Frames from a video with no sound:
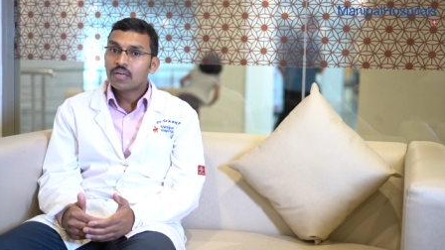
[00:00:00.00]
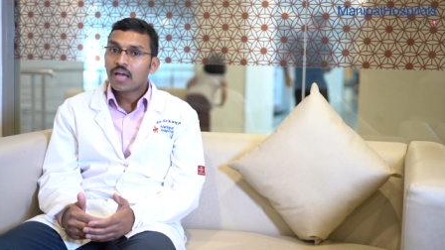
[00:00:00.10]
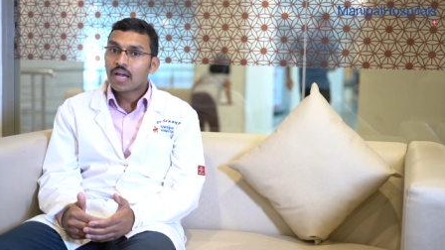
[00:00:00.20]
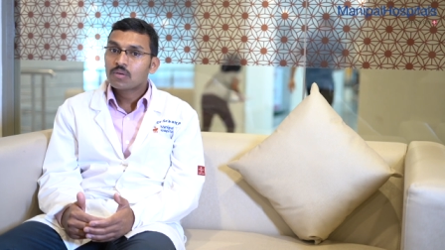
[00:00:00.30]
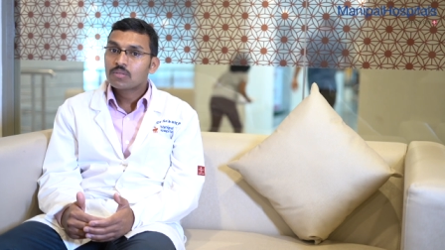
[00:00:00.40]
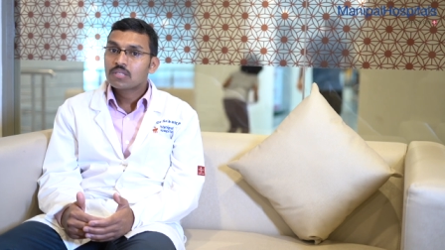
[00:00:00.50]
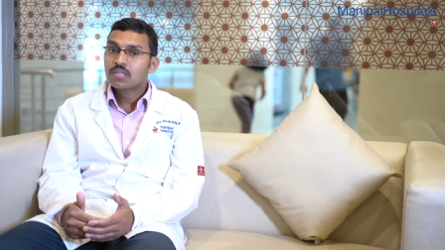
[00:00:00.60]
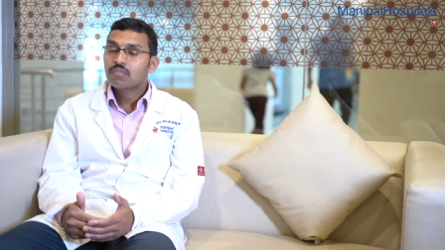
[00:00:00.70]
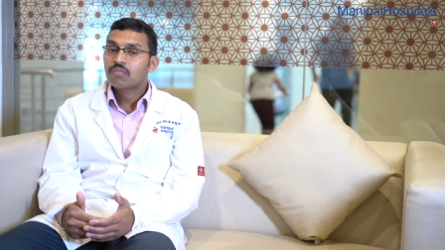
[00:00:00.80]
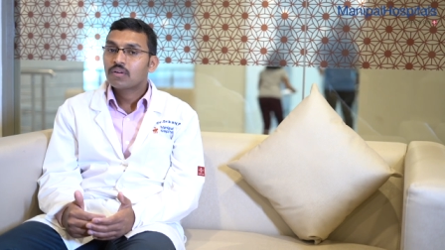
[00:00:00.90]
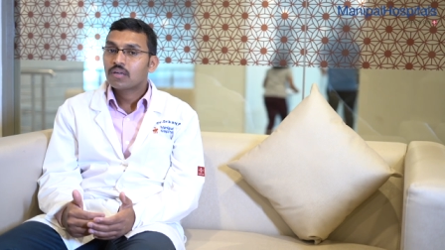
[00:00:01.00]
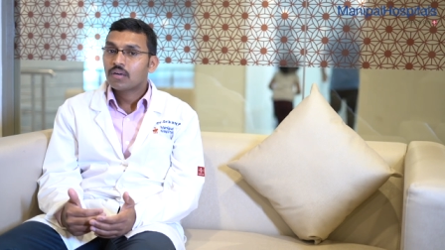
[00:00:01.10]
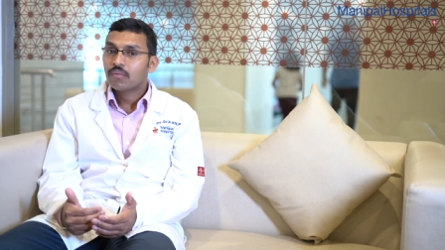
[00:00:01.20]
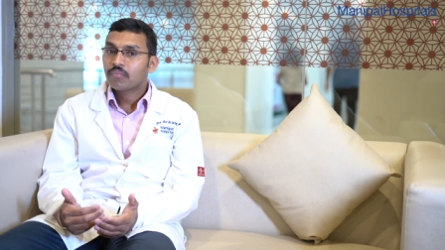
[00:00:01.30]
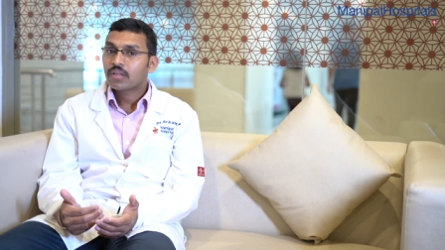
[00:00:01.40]
the diagnosis of
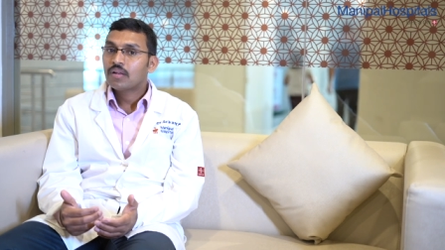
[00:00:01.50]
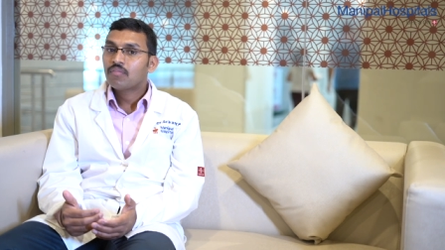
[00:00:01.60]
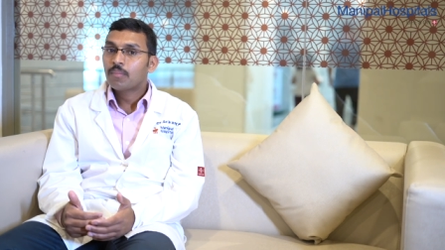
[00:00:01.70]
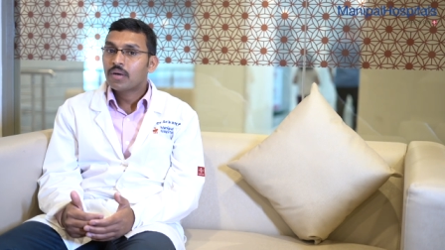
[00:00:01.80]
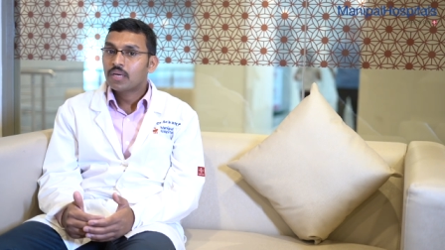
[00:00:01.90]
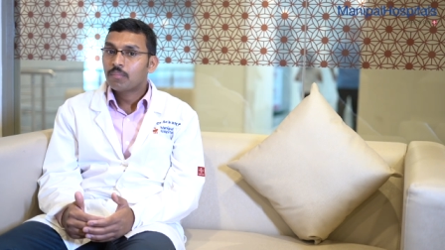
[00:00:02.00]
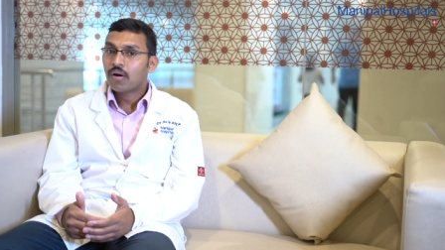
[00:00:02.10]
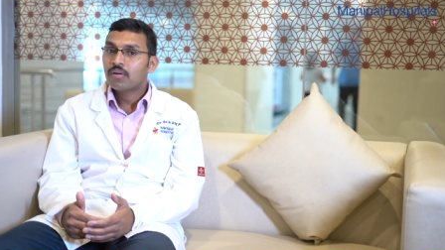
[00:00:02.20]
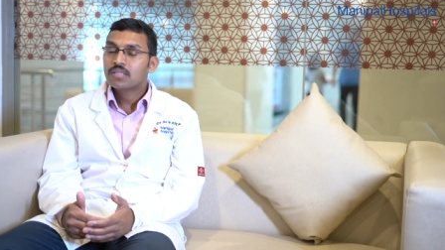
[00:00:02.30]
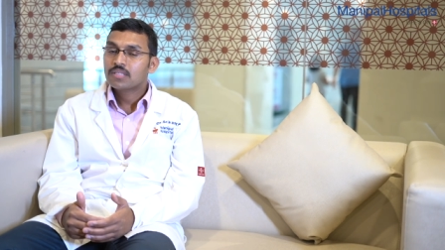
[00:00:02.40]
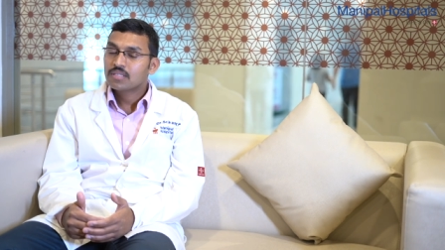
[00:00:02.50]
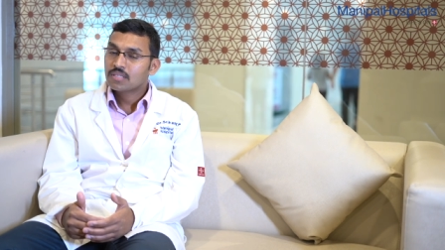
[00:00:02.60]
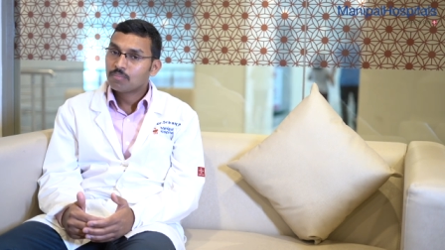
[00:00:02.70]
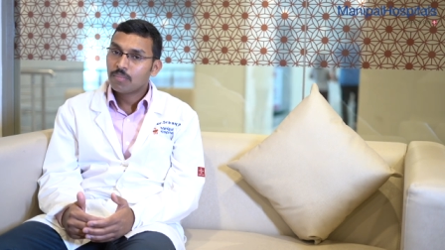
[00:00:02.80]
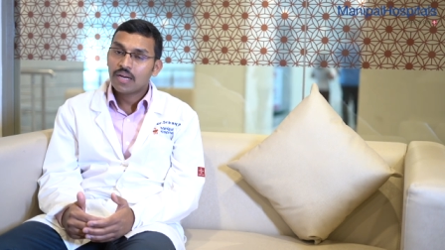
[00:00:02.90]
uh, inflammatory bowel disease
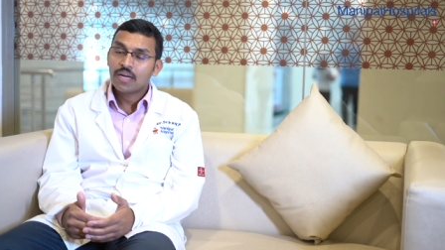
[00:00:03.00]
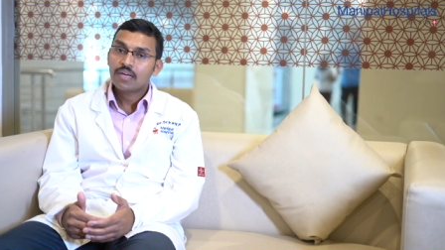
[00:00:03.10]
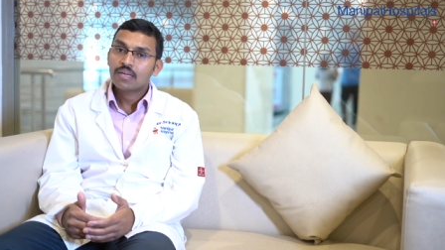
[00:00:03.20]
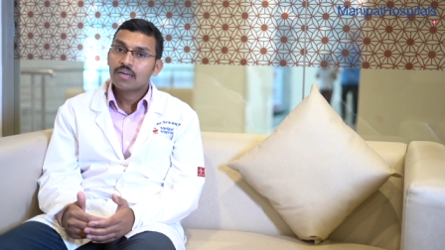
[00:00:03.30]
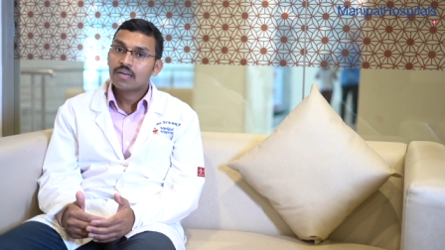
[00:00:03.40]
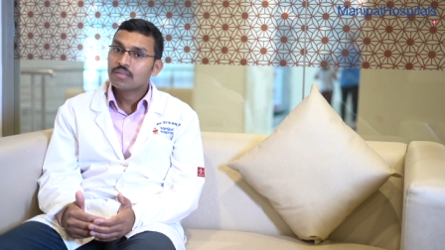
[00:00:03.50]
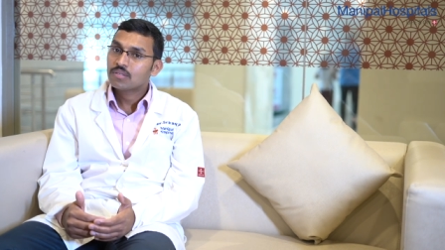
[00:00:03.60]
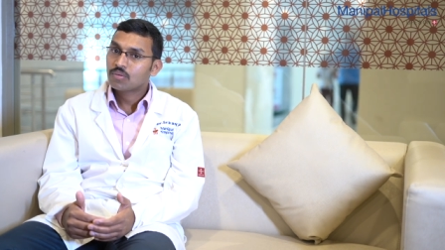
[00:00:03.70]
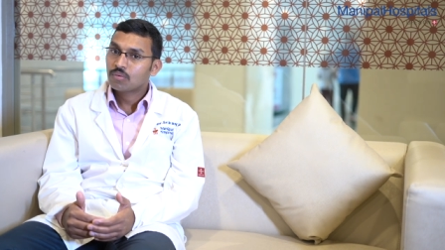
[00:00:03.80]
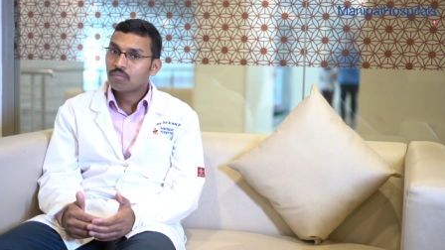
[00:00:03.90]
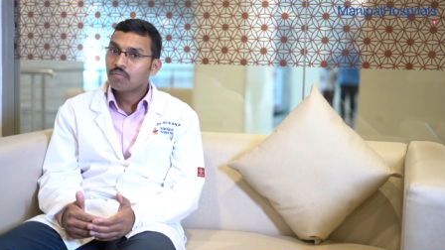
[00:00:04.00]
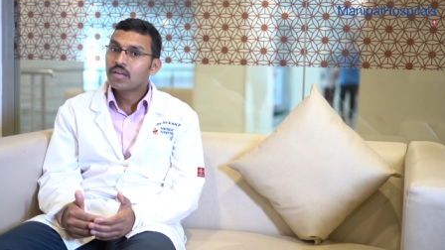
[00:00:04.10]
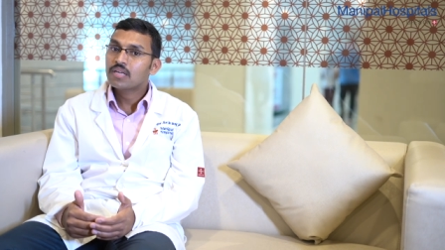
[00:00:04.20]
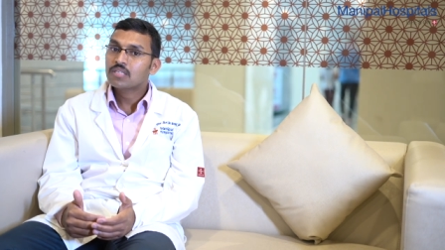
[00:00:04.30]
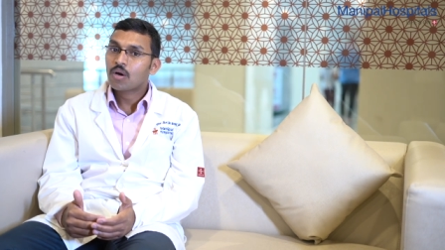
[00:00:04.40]
is made, uh, so
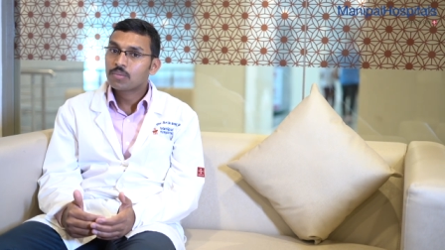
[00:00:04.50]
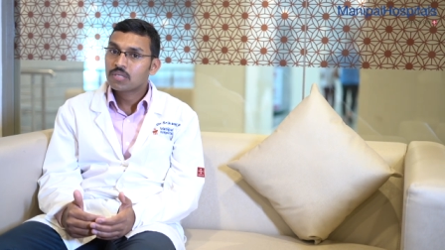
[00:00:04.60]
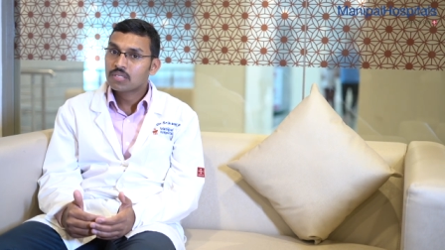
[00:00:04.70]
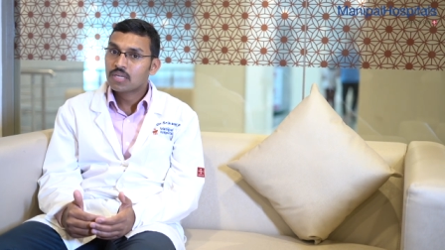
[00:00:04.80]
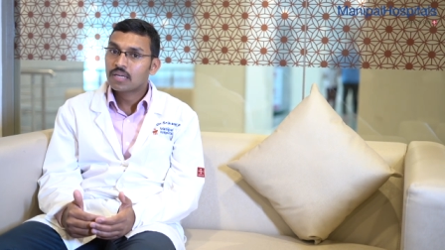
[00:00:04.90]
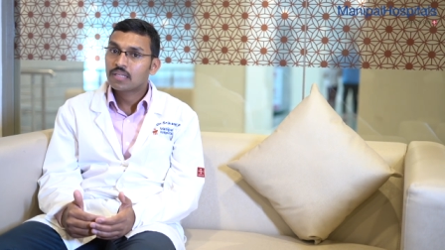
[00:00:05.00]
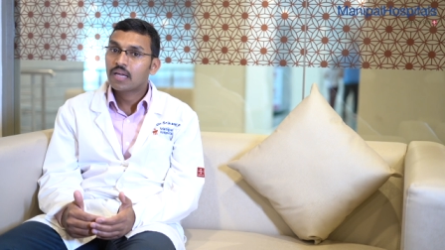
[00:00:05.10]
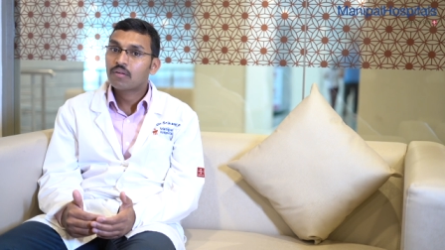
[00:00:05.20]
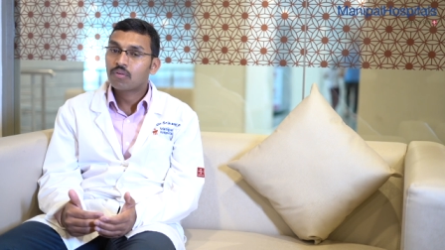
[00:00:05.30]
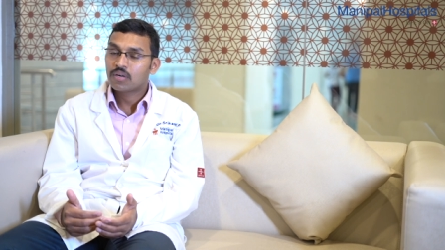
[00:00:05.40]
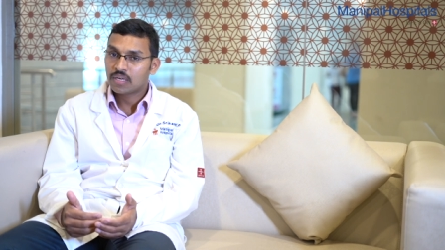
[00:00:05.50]
various options are there for